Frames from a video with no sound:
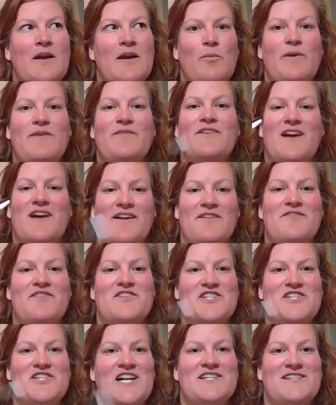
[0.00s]
we've kind of, the
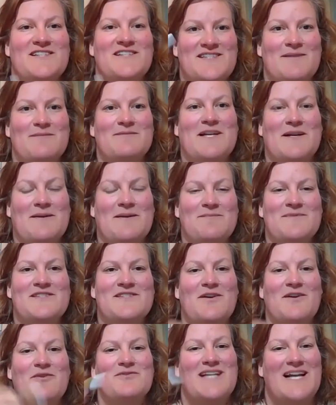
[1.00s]
church has sometimes
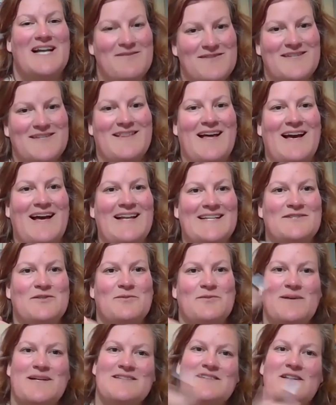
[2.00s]
sold out to that a little
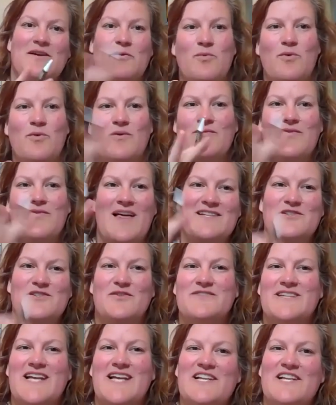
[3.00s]
bit. So that
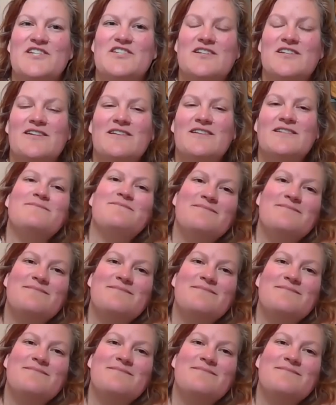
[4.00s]
sort of tension.